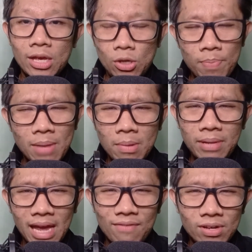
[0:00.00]
you
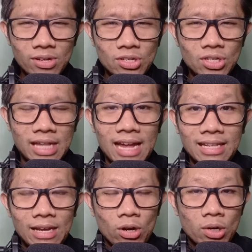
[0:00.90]
probably have a good
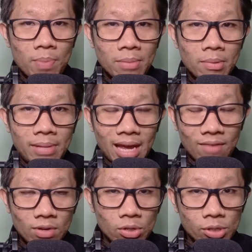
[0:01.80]
standing or you probably
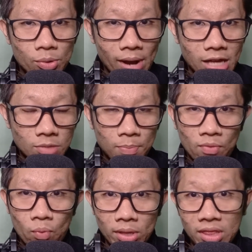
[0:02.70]
have a good grasp of
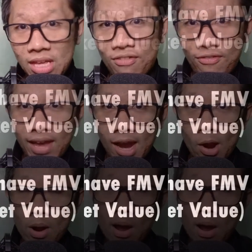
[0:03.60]
what the fair